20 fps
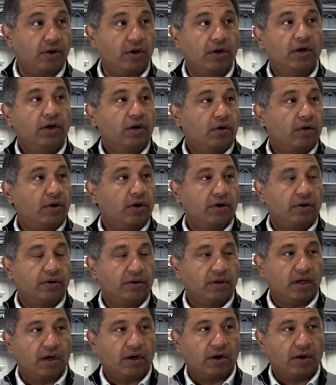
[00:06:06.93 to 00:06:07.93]
or,
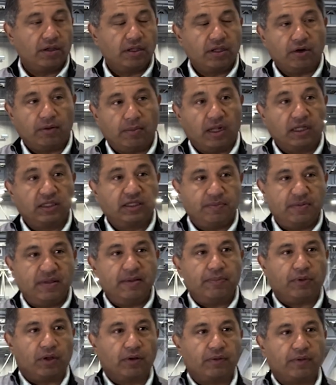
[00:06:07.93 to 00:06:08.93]
or, or you know
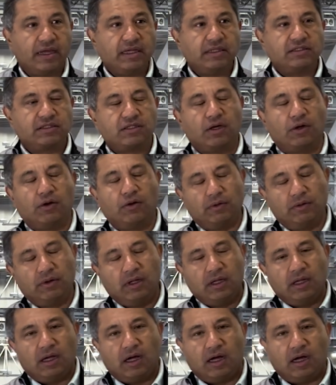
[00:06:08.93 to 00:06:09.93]
multi-people, right?
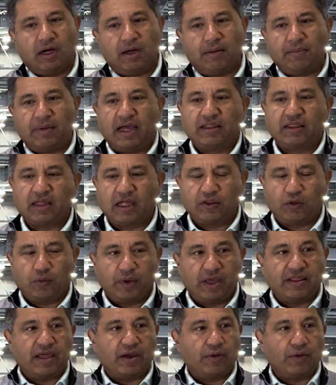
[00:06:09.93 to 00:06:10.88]
So um, I thought the way